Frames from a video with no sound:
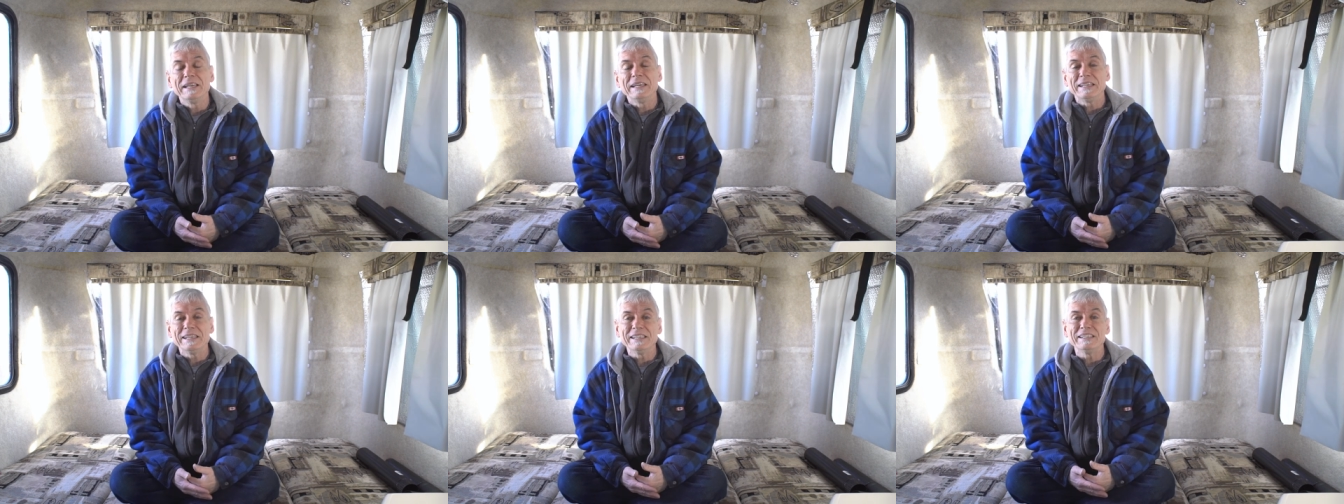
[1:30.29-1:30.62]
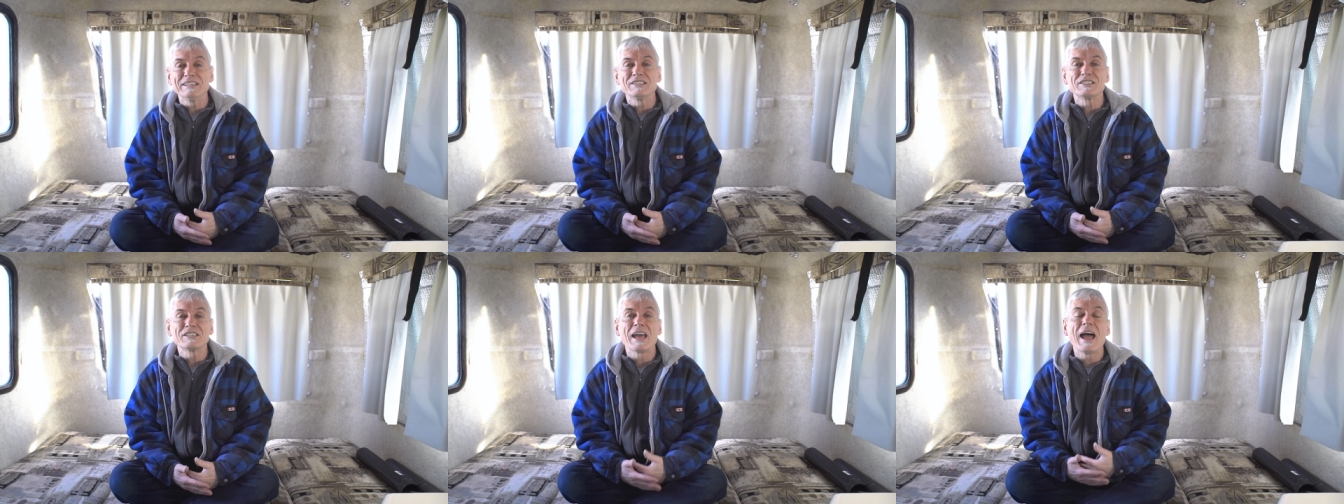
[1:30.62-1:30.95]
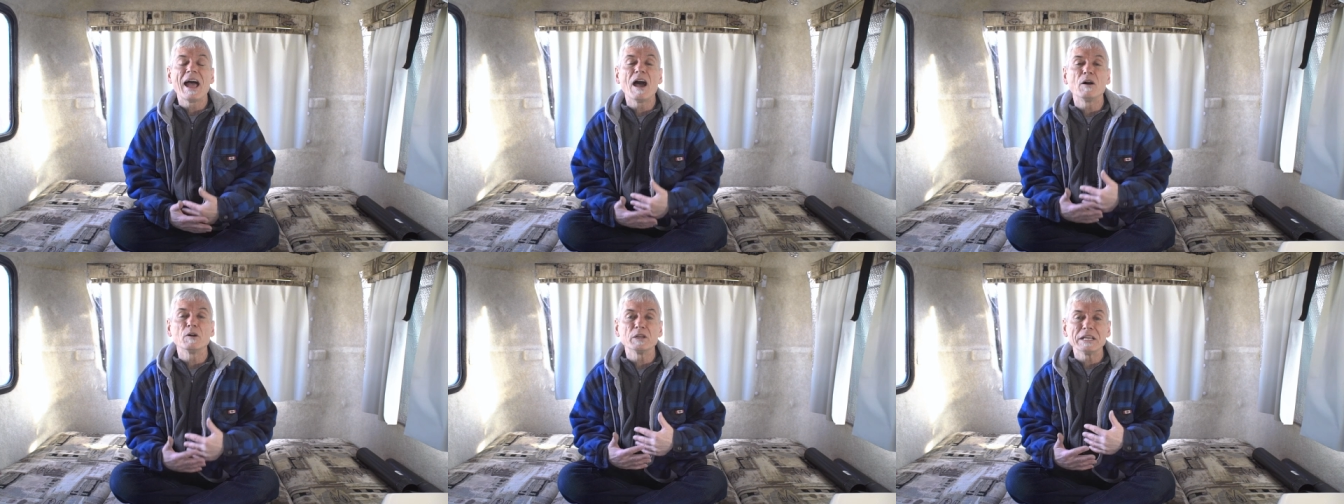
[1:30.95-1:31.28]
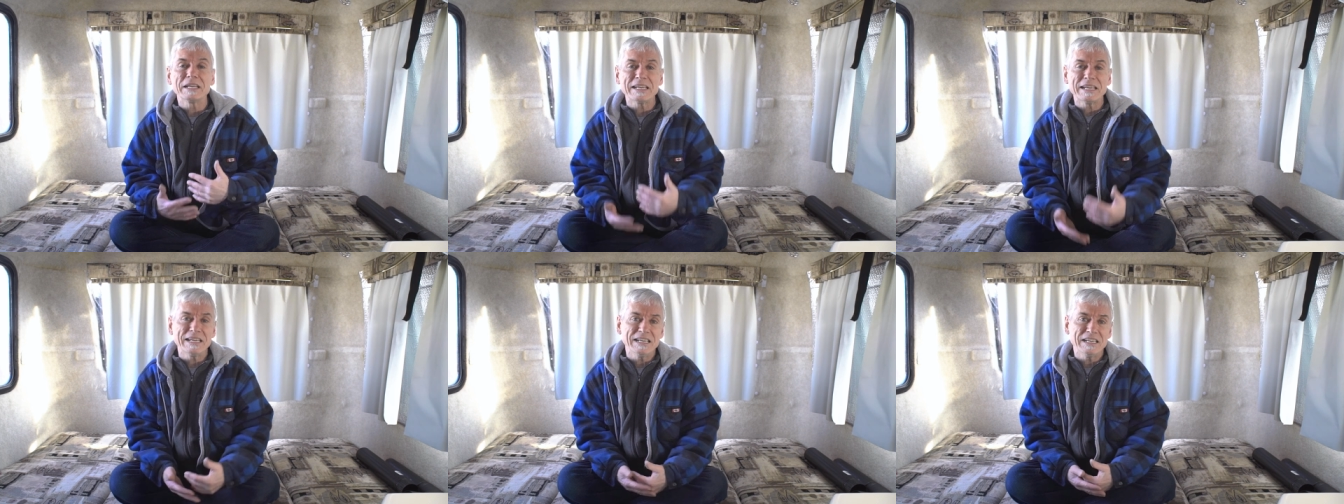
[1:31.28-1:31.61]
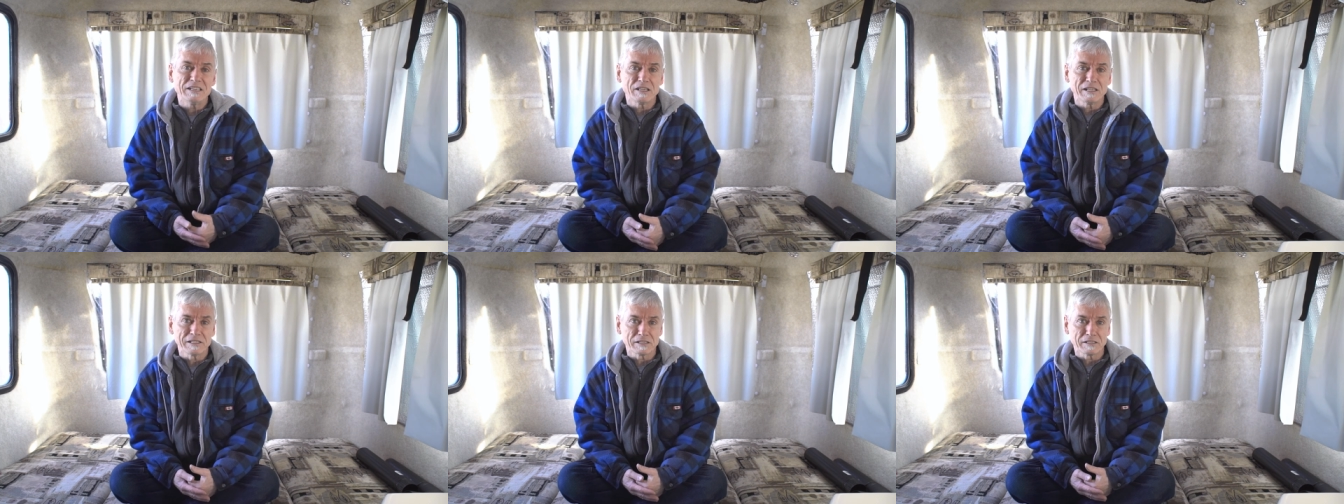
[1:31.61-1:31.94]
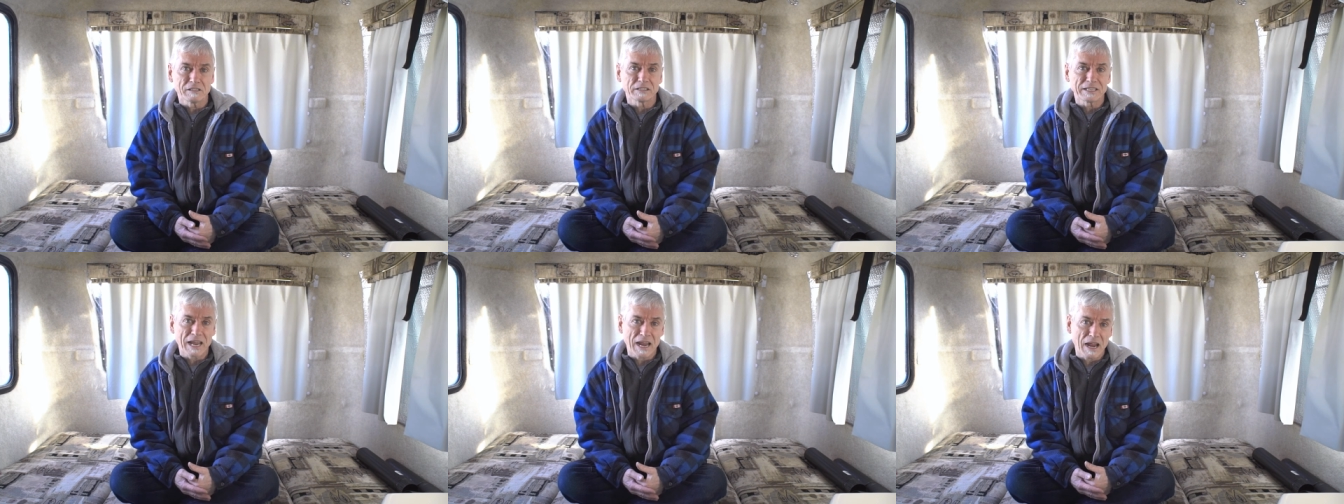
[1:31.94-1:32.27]
is how to heat a
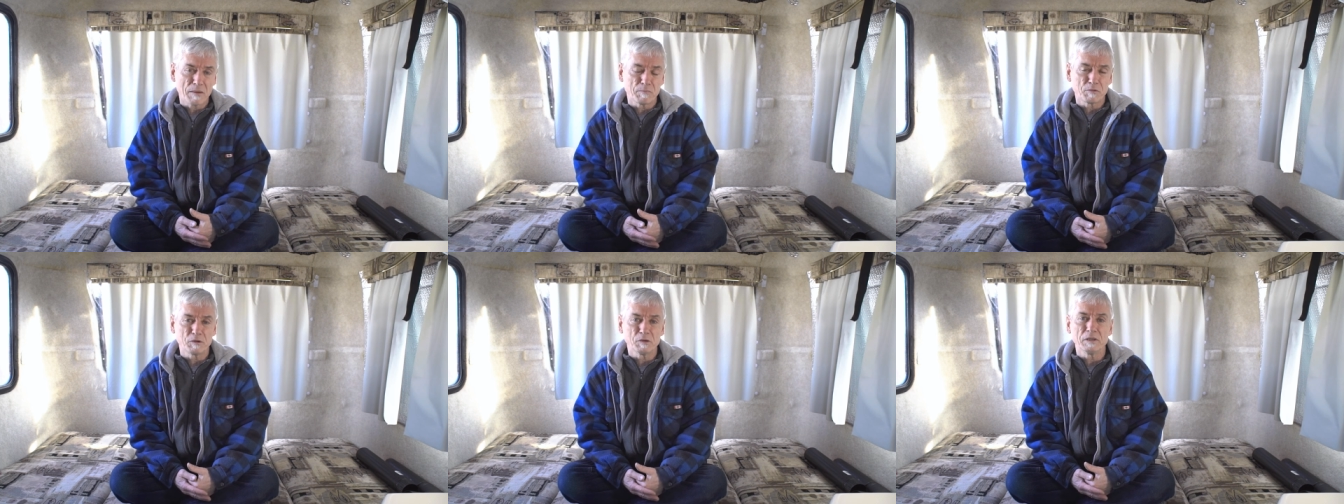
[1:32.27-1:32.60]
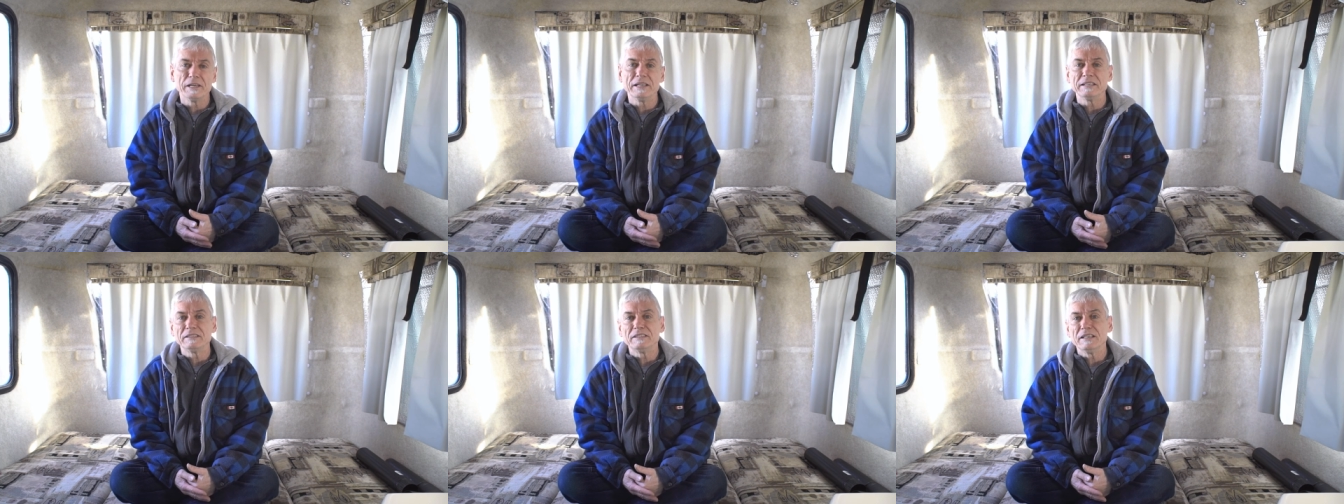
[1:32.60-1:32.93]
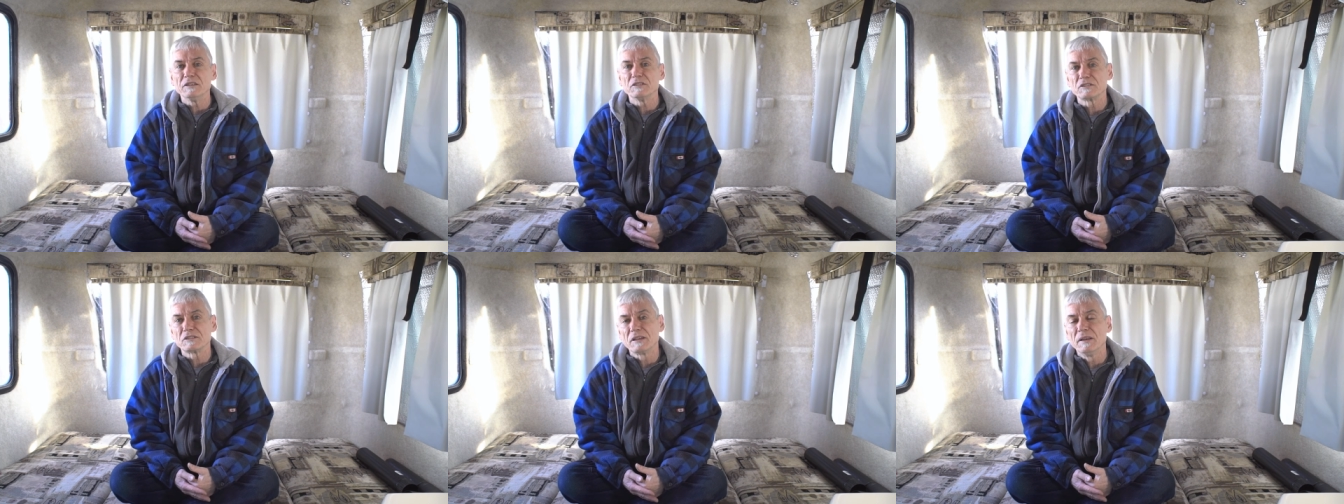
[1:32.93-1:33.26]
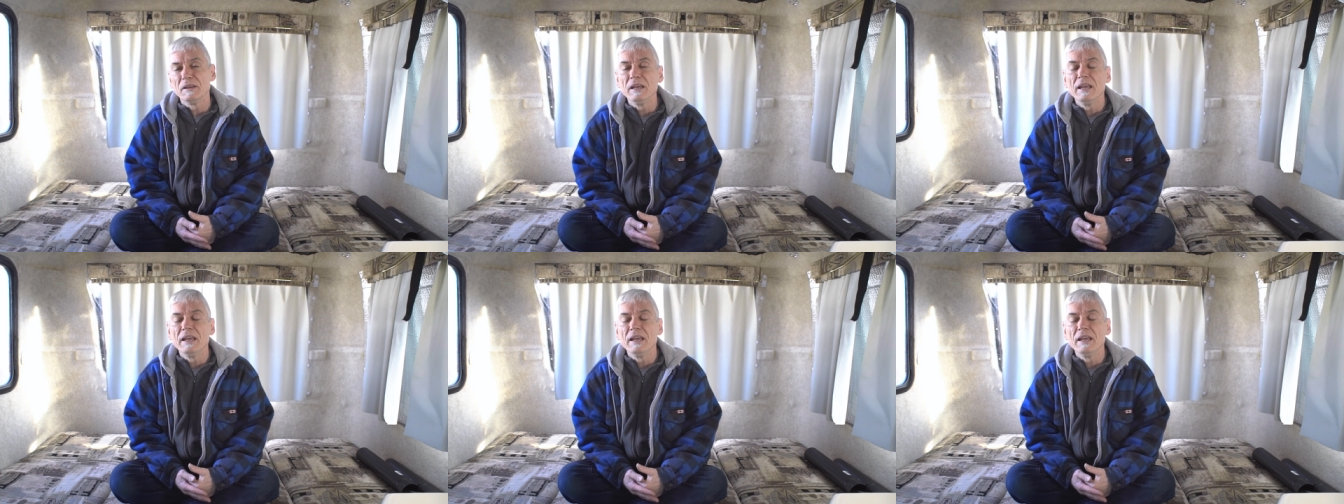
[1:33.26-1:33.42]
little camper like this.